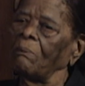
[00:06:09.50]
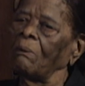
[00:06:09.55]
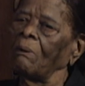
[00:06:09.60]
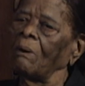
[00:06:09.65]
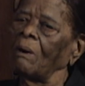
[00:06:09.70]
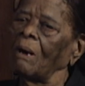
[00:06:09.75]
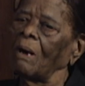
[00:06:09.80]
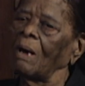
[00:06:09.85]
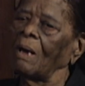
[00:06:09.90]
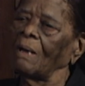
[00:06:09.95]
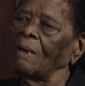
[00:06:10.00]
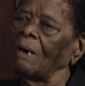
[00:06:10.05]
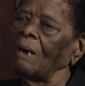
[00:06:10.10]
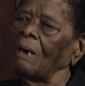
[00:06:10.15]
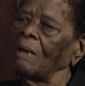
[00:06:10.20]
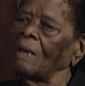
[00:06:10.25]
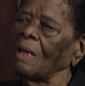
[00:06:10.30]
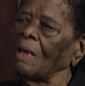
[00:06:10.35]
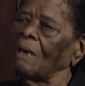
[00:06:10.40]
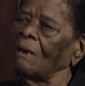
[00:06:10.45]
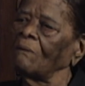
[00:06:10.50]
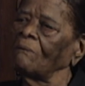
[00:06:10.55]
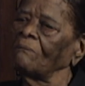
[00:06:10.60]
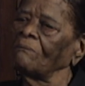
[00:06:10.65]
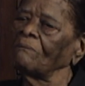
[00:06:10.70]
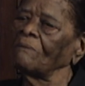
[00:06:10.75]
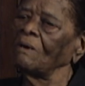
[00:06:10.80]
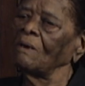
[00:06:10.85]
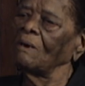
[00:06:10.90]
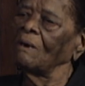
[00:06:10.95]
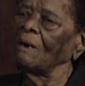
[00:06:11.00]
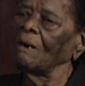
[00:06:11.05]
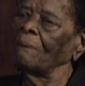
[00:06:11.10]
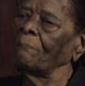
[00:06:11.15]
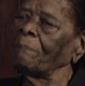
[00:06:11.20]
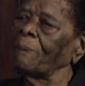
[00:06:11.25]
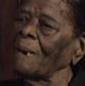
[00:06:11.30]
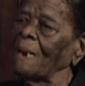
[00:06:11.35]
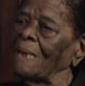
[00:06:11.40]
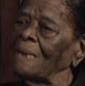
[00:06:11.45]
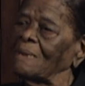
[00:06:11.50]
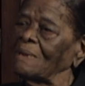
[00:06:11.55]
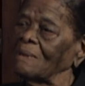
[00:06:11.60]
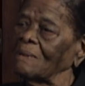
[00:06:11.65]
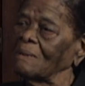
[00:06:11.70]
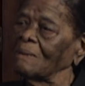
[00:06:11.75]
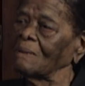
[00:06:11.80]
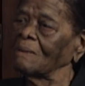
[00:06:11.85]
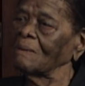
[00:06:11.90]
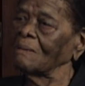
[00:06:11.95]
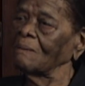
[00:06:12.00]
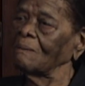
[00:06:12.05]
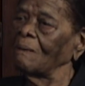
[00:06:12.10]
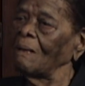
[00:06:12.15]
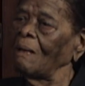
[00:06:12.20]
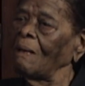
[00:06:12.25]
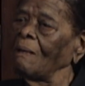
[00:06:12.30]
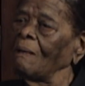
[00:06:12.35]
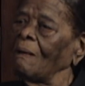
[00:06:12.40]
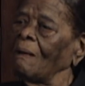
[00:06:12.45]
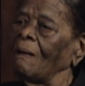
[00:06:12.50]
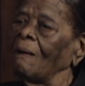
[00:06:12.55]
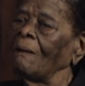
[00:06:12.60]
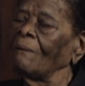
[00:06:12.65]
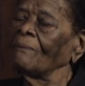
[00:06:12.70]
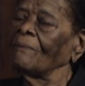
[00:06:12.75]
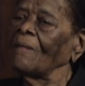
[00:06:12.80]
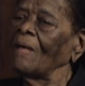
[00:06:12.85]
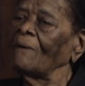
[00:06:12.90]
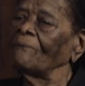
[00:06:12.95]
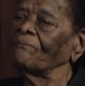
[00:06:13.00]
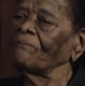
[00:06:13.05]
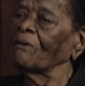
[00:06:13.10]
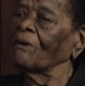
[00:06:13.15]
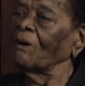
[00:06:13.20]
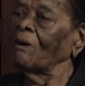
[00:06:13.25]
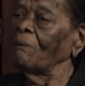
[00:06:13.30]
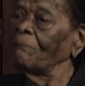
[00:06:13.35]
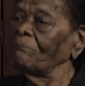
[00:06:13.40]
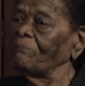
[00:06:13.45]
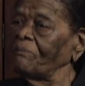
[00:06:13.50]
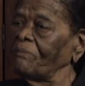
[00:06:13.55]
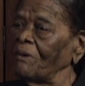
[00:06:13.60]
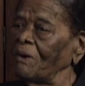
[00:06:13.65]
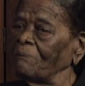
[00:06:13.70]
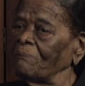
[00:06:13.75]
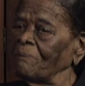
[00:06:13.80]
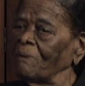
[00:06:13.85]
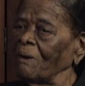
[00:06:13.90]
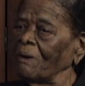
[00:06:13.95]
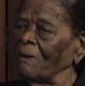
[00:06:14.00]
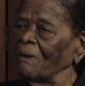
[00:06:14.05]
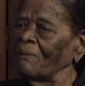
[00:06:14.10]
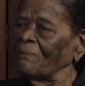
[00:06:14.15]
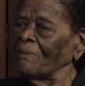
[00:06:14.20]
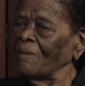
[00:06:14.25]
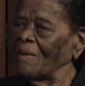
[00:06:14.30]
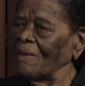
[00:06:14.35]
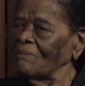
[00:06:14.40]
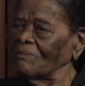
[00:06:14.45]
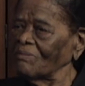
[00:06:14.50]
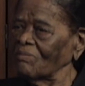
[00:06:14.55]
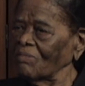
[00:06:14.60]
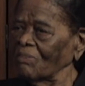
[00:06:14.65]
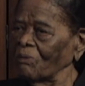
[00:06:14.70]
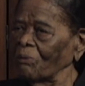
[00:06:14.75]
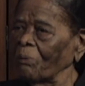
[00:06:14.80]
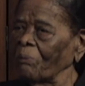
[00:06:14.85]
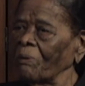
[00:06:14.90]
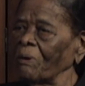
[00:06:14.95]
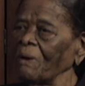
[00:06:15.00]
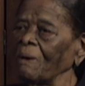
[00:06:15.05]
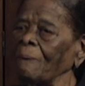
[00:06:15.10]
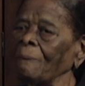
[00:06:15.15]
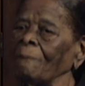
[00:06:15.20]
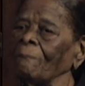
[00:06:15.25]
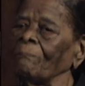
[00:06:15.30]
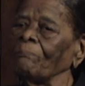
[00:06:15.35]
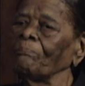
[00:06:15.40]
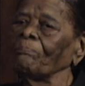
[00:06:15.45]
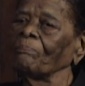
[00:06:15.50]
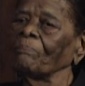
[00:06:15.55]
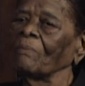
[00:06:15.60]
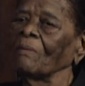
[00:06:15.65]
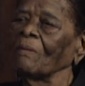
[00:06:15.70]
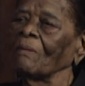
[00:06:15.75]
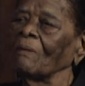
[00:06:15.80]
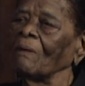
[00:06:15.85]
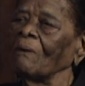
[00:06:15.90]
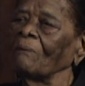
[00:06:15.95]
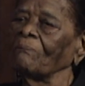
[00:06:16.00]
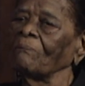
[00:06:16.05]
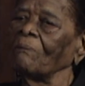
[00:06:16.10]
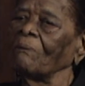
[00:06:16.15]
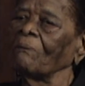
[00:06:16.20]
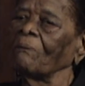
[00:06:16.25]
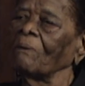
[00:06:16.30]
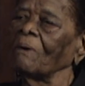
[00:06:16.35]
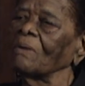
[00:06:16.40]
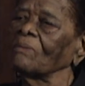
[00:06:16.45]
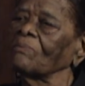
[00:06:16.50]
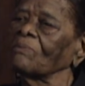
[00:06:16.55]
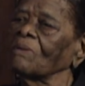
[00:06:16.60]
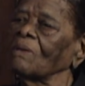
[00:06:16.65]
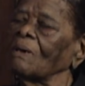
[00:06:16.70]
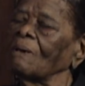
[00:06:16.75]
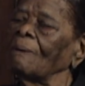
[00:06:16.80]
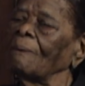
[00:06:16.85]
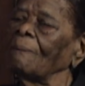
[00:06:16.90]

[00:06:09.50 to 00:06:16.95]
I have a place that come from that story was a